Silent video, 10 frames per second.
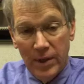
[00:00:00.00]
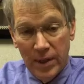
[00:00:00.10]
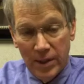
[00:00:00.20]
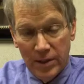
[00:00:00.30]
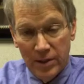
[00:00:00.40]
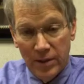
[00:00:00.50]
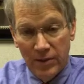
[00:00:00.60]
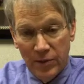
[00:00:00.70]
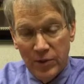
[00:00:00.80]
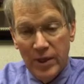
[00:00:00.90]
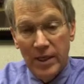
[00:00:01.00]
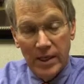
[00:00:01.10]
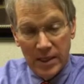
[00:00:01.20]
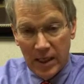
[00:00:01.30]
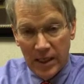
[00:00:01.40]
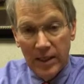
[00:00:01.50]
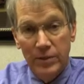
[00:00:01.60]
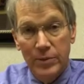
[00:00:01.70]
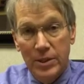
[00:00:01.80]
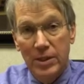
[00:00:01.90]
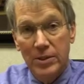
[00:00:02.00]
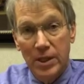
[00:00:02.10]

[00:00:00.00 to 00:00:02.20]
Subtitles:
if you say, yes, I like the results,